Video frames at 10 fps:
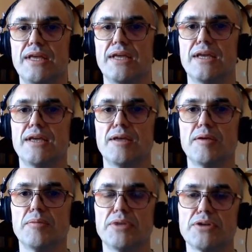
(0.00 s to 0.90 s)

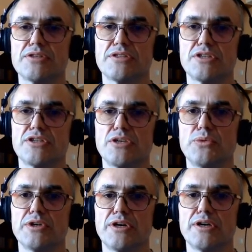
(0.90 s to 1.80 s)
because essentially
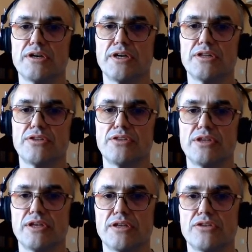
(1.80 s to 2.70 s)
we are at
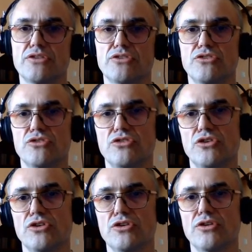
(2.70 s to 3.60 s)
the
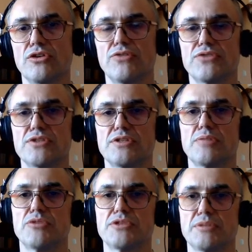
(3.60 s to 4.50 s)
turn of the
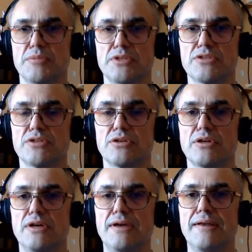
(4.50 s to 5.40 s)
summer semester.
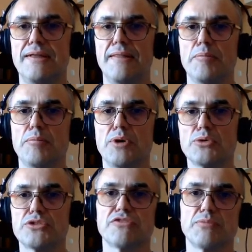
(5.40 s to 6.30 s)

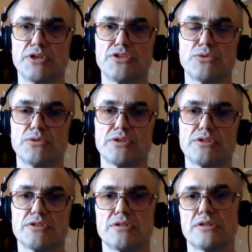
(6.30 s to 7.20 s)
Most of my
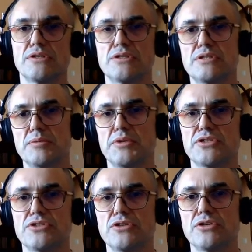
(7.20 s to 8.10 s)
students this
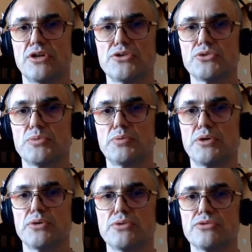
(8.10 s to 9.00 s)
semester are
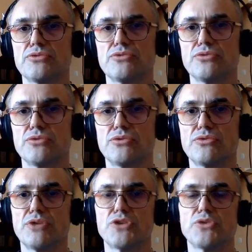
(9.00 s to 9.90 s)
supposed to
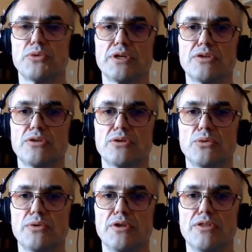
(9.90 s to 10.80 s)
graduate
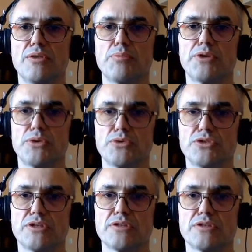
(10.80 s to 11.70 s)
with
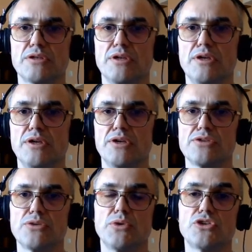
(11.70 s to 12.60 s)
projects.
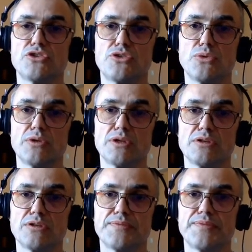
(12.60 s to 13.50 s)
So each student